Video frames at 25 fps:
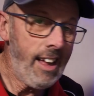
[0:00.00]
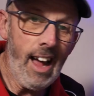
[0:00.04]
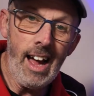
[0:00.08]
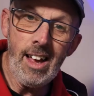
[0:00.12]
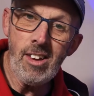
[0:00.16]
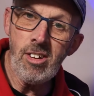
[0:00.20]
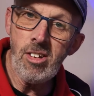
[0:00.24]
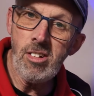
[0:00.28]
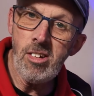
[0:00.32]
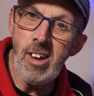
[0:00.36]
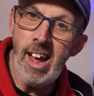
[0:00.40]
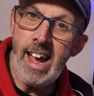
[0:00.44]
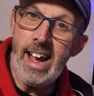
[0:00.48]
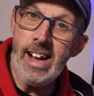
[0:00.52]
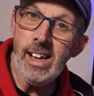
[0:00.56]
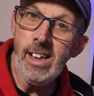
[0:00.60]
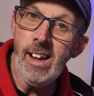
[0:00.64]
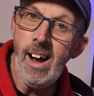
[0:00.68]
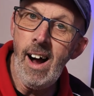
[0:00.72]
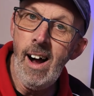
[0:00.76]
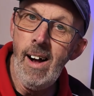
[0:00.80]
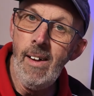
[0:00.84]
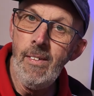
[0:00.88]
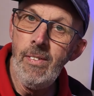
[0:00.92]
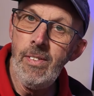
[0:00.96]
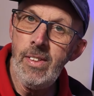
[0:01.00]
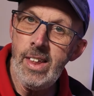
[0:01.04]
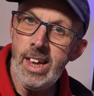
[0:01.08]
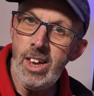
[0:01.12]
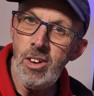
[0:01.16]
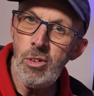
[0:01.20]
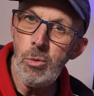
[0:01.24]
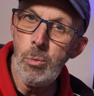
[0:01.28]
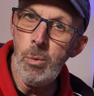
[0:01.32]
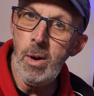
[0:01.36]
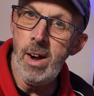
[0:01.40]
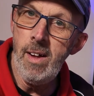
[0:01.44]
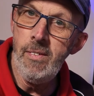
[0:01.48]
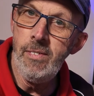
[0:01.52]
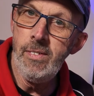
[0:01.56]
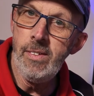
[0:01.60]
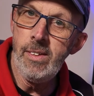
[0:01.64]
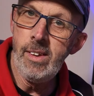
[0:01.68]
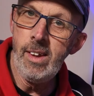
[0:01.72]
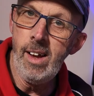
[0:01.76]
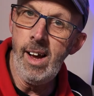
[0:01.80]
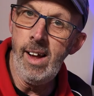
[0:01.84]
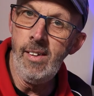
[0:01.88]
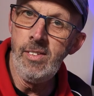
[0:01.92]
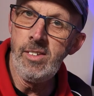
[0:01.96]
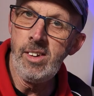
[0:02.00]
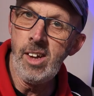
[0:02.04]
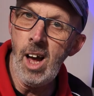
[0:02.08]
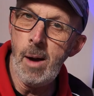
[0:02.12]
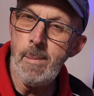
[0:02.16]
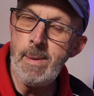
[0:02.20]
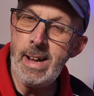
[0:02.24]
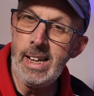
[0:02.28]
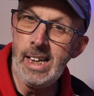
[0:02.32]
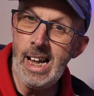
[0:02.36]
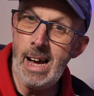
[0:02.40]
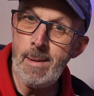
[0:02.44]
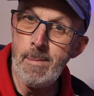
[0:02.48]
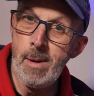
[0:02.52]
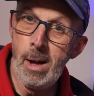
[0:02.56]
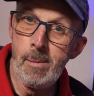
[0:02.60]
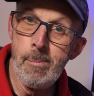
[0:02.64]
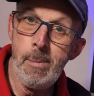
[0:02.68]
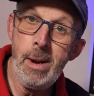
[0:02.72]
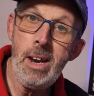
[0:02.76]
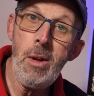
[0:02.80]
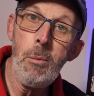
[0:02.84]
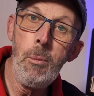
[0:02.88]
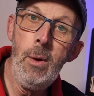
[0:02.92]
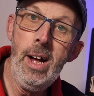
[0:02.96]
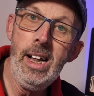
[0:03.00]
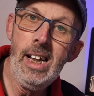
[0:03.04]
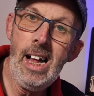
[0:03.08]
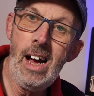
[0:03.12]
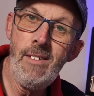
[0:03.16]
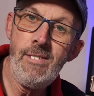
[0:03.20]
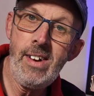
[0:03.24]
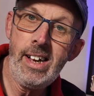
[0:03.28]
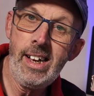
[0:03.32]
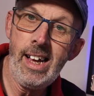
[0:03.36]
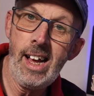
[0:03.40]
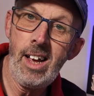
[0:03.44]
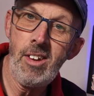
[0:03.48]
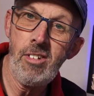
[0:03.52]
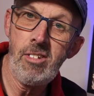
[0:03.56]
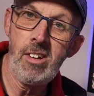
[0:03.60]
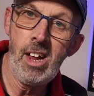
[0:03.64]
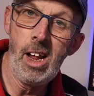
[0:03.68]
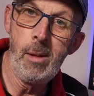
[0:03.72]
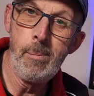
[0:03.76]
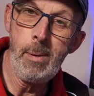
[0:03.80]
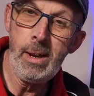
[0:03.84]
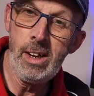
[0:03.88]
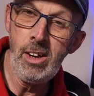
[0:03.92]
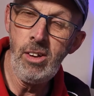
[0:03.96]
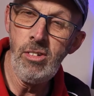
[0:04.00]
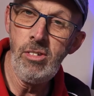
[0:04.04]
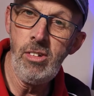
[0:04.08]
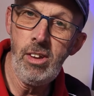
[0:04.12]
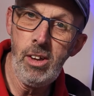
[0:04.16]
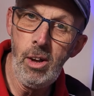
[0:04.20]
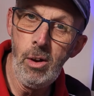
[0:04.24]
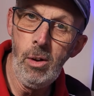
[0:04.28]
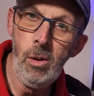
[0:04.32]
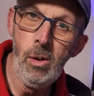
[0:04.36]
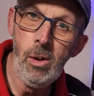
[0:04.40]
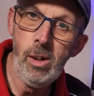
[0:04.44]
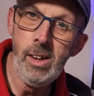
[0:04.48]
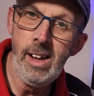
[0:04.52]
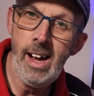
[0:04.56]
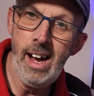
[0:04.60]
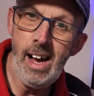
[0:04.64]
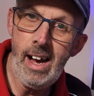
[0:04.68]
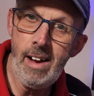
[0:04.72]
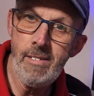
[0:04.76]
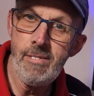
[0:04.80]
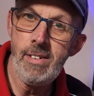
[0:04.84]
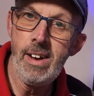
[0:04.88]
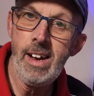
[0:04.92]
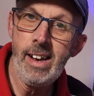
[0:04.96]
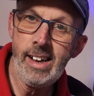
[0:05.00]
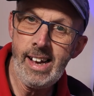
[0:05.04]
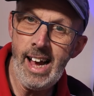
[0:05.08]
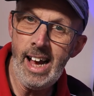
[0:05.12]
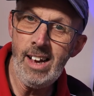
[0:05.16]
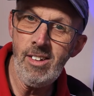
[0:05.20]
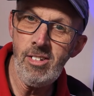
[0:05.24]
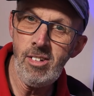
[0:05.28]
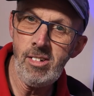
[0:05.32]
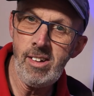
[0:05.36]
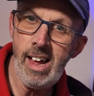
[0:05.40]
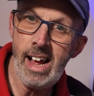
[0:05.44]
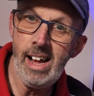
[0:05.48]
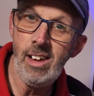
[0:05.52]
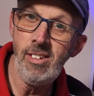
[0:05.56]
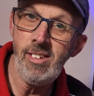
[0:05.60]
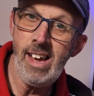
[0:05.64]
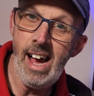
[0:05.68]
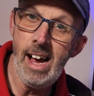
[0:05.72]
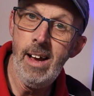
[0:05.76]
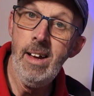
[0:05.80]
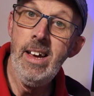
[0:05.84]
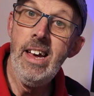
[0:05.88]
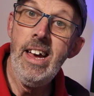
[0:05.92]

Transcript: gas tail on this one, on Comet Lemon, but it will have a gas tail because they all have gas tails.